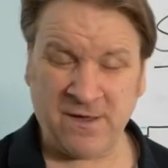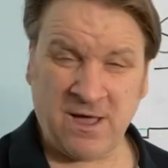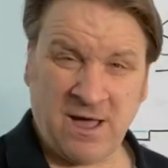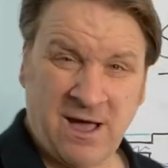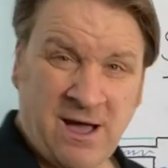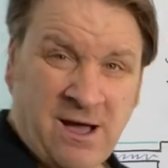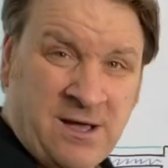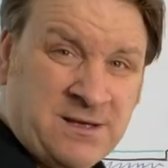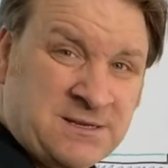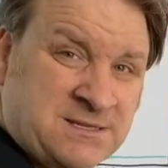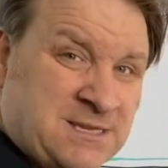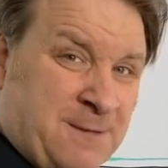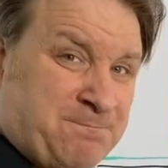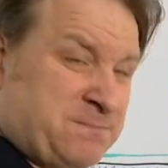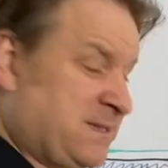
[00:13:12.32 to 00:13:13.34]
our,
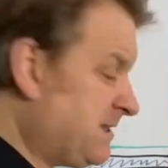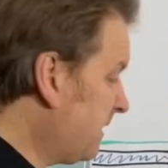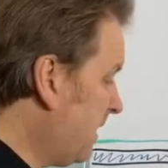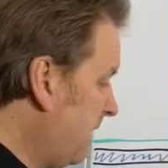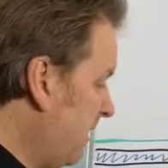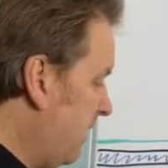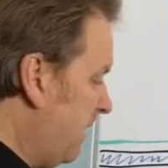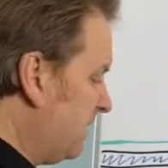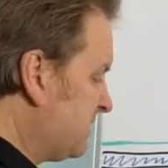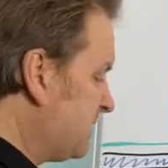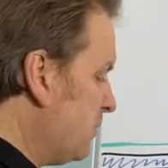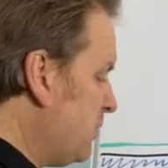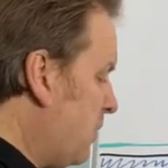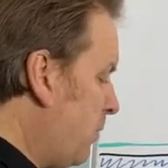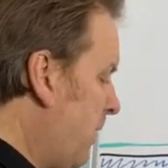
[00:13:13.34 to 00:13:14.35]
septi- uh, our
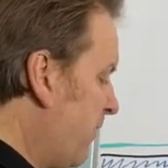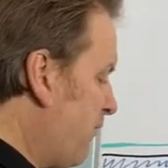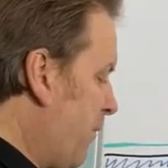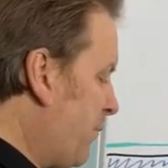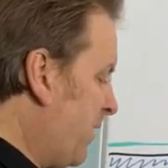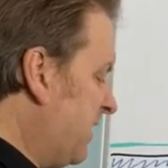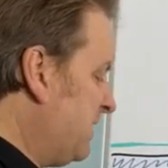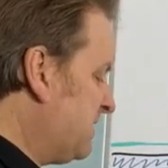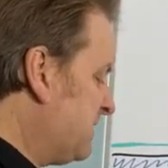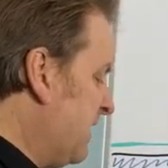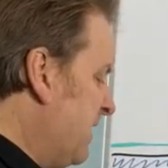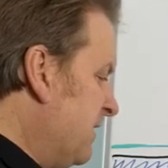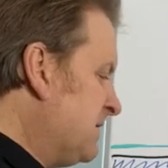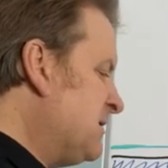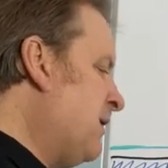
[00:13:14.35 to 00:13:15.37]
soakaway replaced.
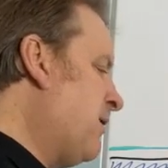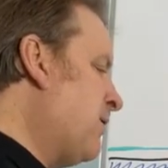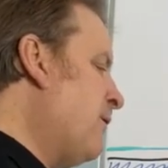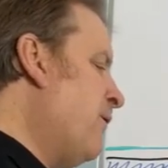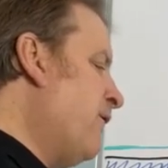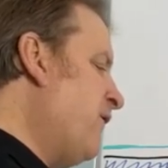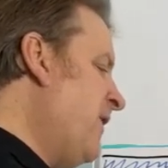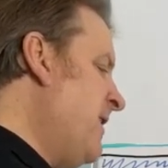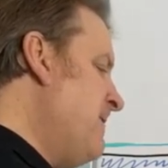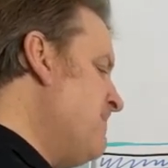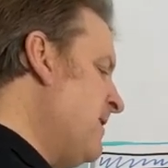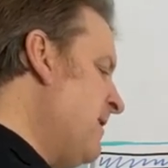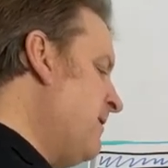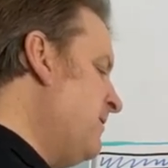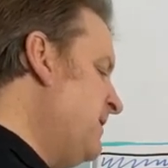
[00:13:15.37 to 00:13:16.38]
So I thought, flaming
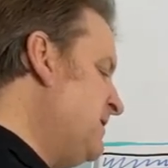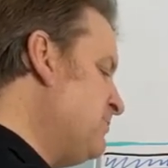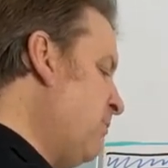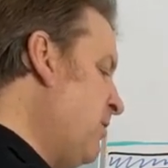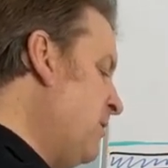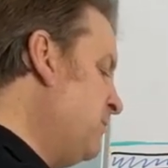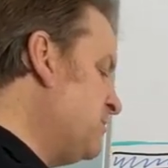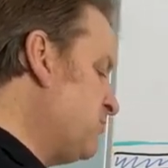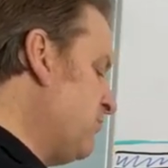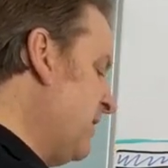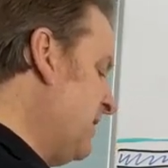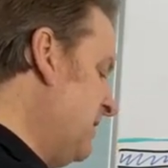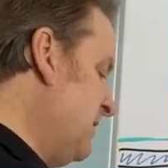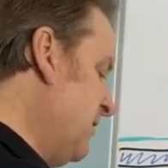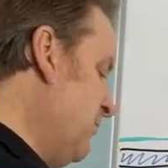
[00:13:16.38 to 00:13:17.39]
hell, these worms
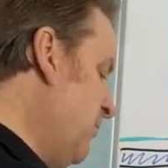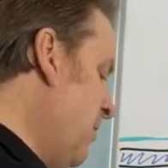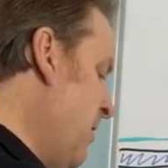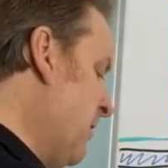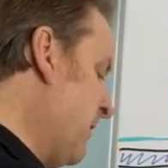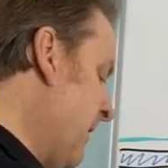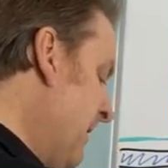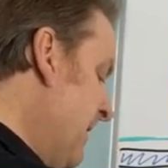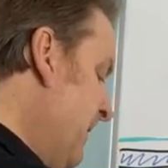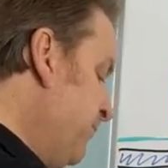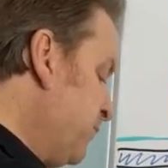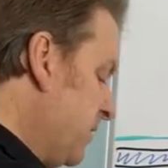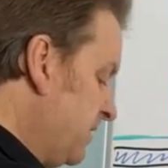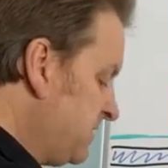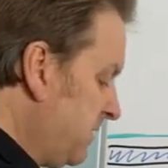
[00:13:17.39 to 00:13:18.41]
really do work.
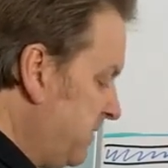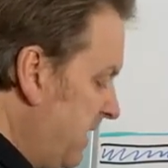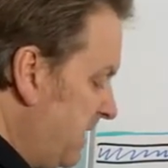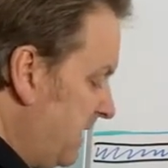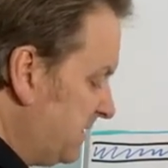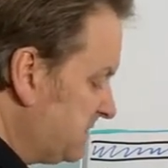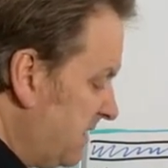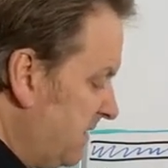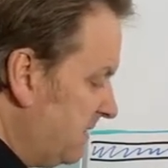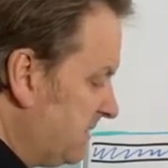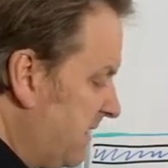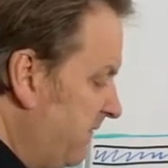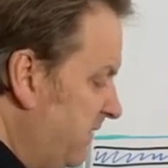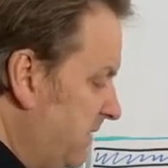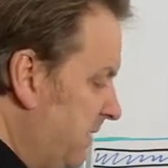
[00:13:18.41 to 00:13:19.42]
So then I started
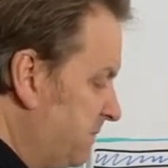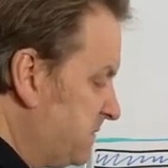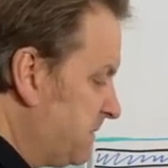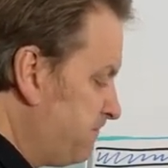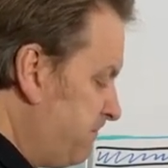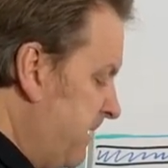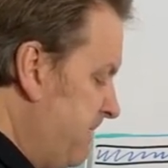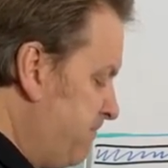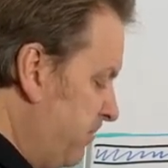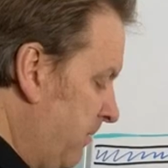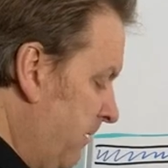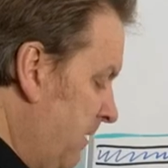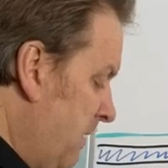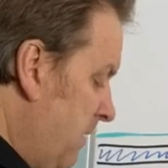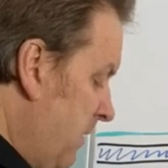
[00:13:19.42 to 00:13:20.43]
giving them to
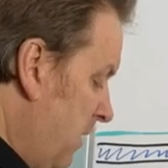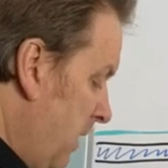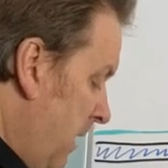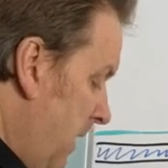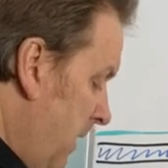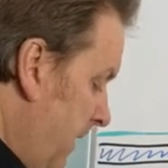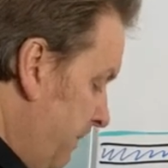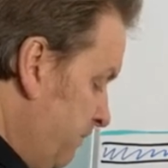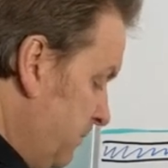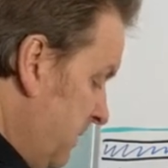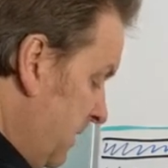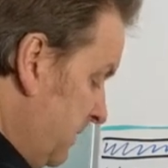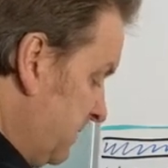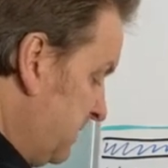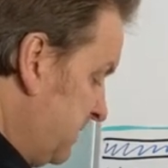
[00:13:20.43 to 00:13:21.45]
people um,
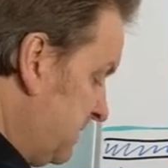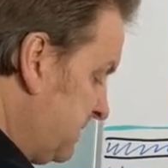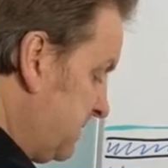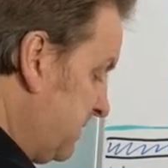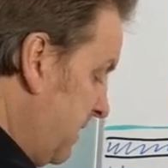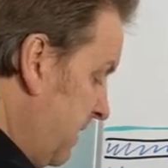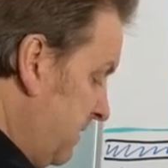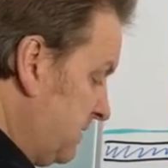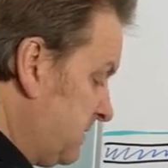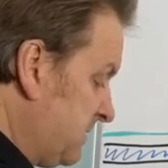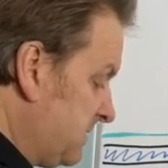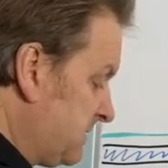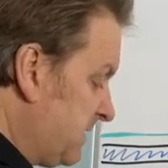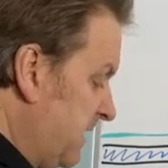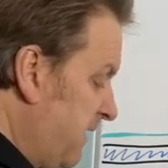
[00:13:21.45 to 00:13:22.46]
to, uh, to
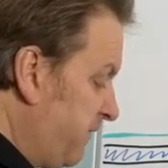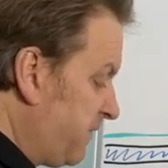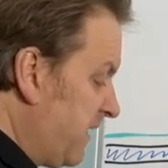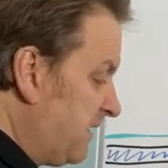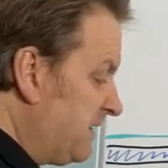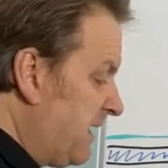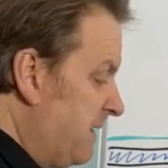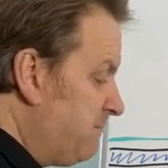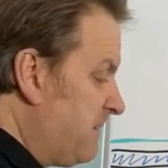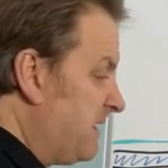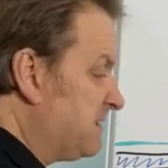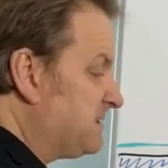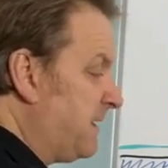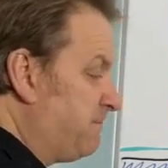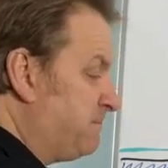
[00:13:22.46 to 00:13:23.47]
see if they'd keep their
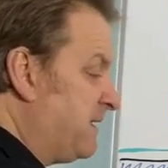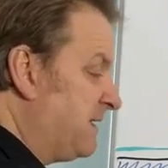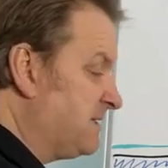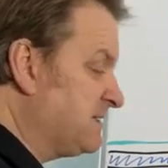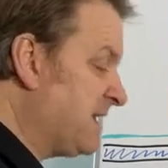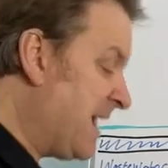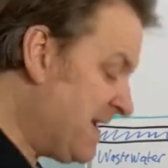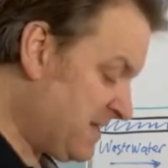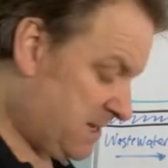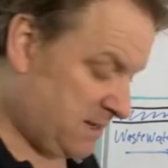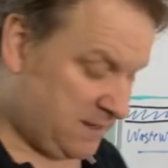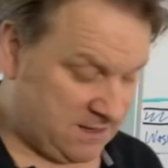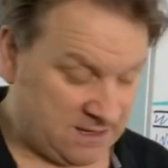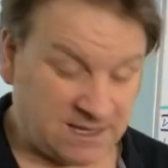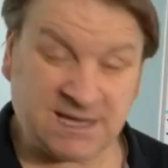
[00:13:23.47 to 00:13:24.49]
septic tank
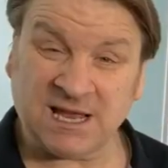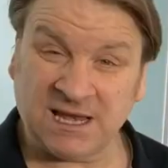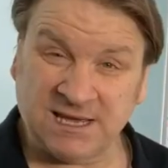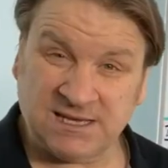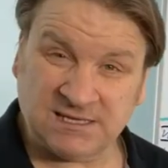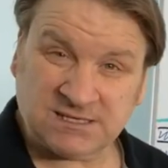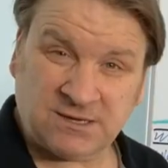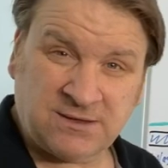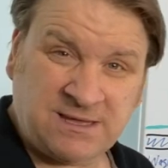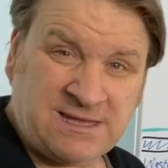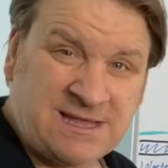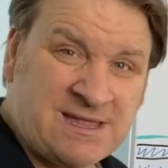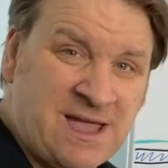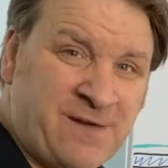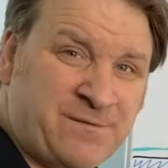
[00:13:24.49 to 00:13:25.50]
clean so they
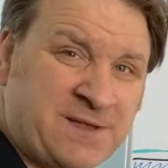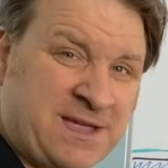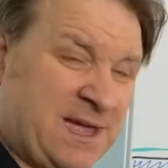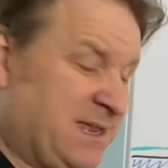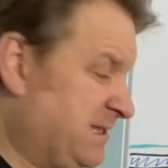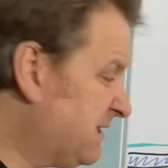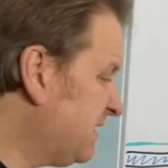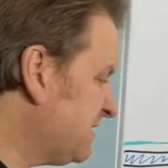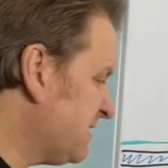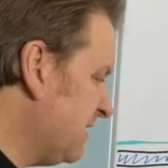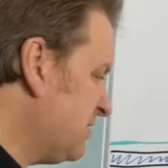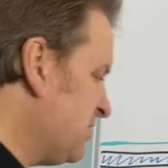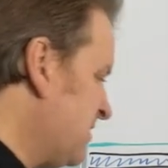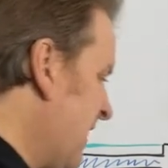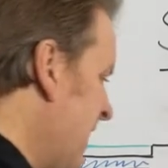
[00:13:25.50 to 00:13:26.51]
didn't have to get it
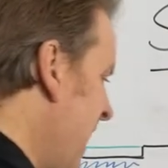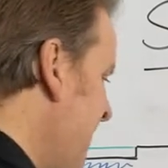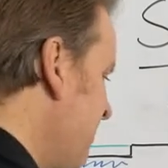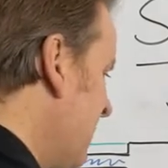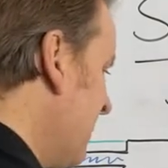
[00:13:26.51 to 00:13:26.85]
desludged and emptied